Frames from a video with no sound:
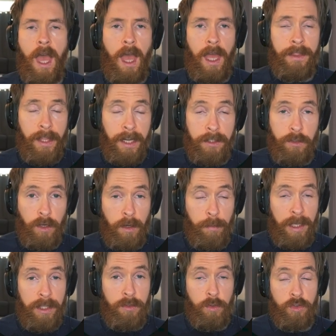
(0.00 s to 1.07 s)
And that is going to
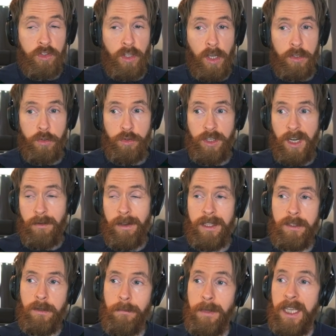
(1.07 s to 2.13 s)
be to start to
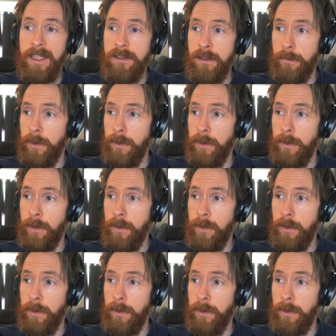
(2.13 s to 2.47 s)
generate some leads.